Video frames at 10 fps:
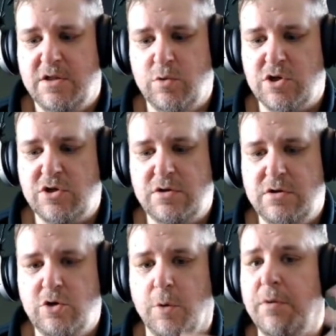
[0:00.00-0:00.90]
There were
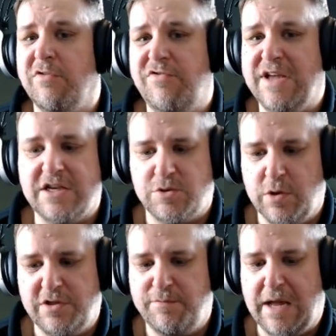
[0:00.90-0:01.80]
double figures
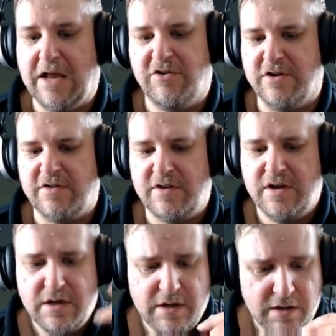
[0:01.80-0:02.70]
worth of patches.
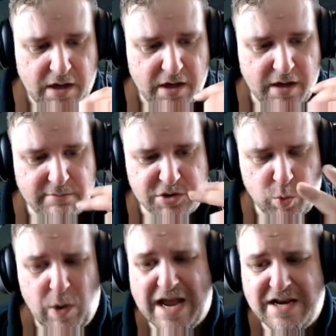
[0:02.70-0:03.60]

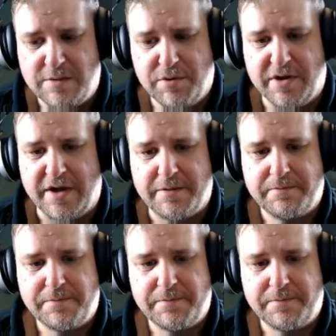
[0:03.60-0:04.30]
So where do you put it?